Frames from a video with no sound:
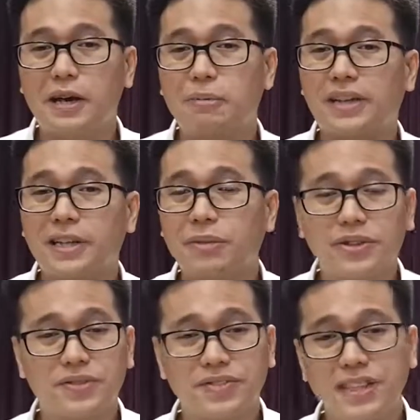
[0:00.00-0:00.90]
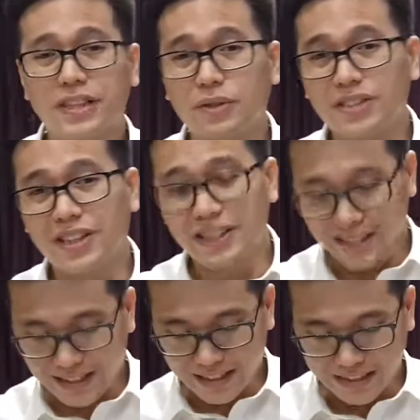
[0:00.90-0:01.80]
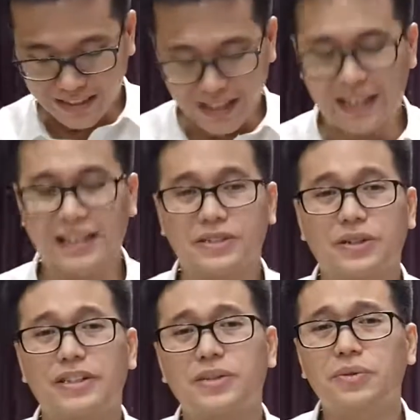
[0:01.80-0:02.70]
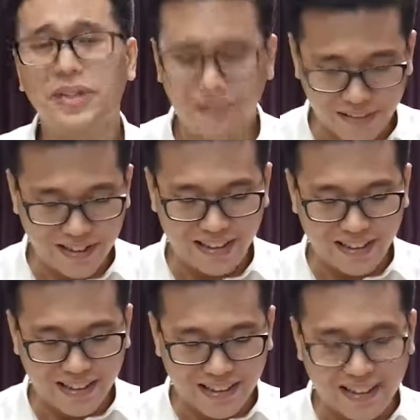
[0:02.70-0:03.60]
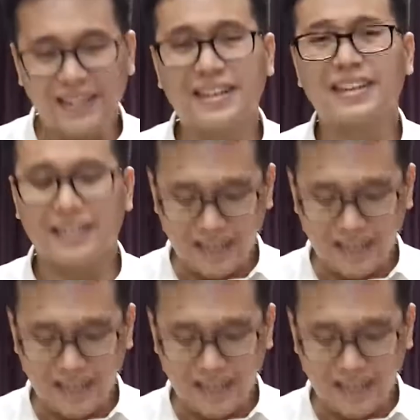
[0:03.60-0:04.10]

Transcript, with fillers: But then because of sin, we started decaying. So it's only fair that